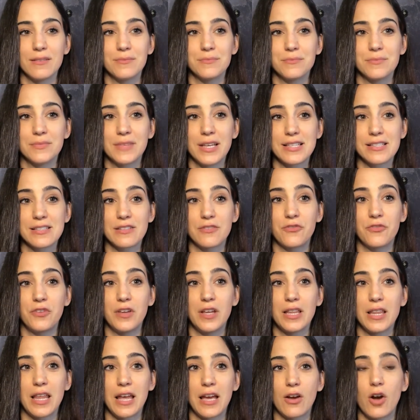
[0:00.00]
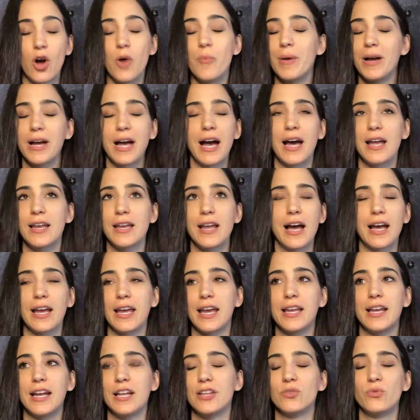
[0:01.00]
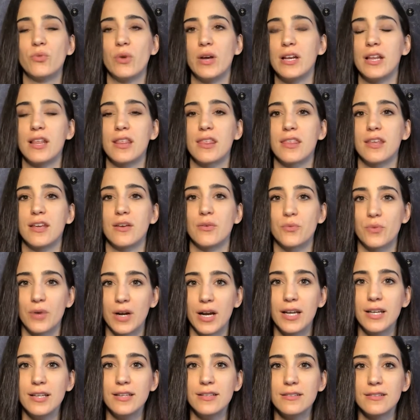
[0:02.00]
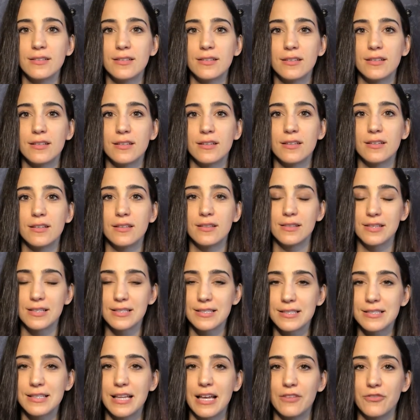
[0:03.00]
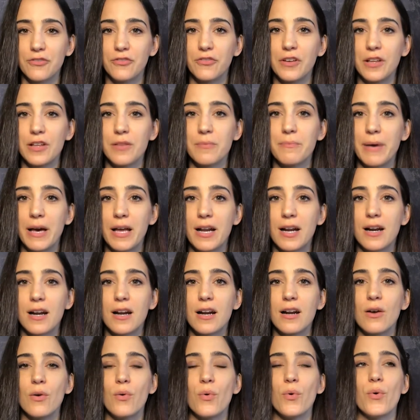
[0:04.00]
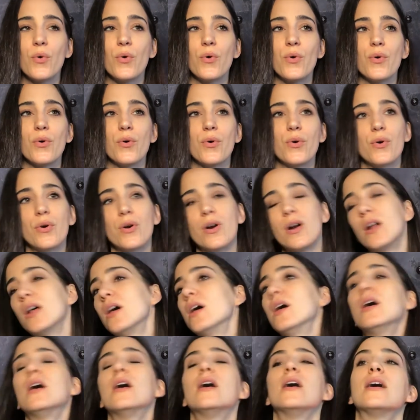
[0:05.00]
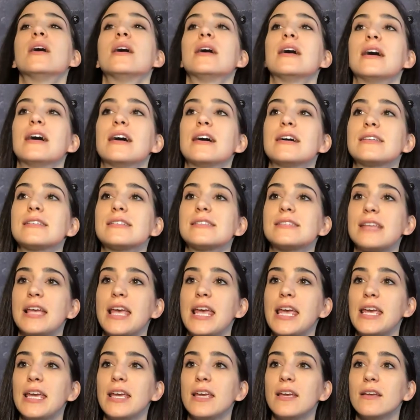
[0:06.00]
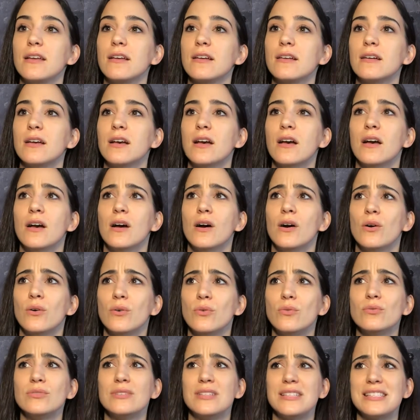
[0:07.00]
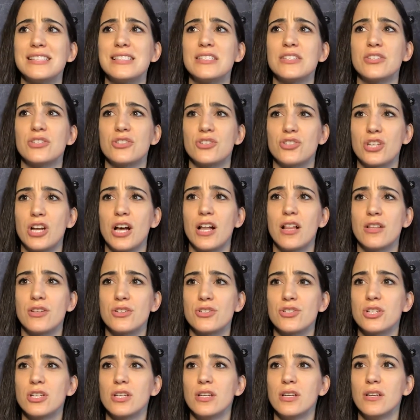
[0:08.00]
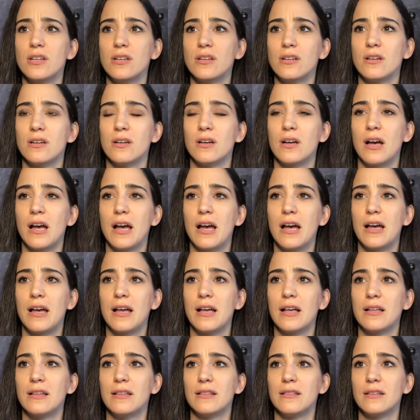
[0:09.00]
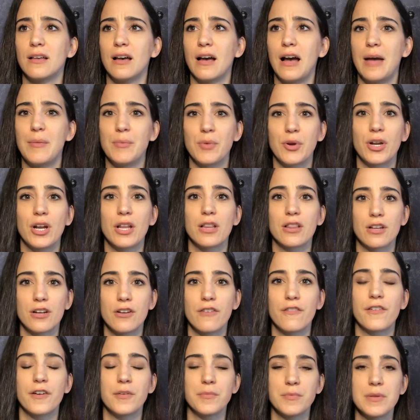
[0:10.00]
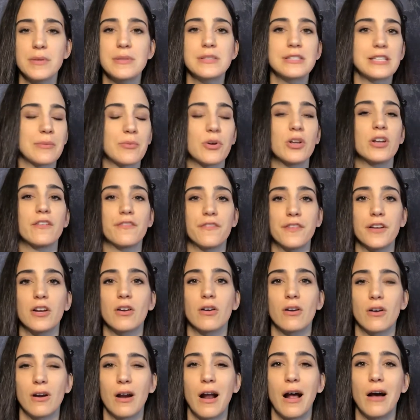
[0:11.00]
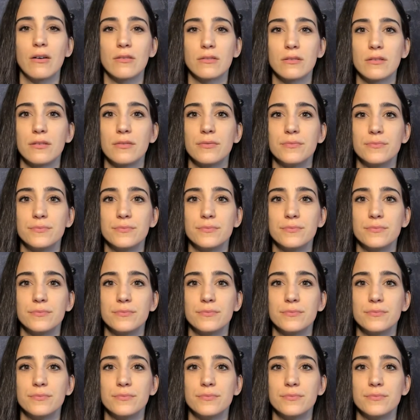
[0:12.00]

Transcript: Does it feel like, oh my god, I cannot do anything right? Does that feel better? Or saying, oh, this is challenging and I'm gonna learn from this, I'm gonna figure it out.